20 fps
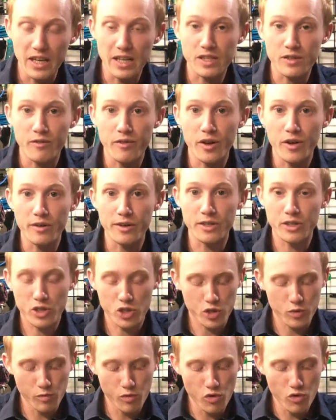It's very
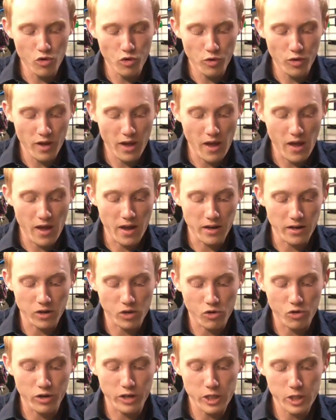smooth
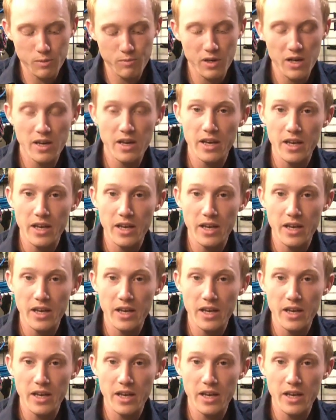and crisp.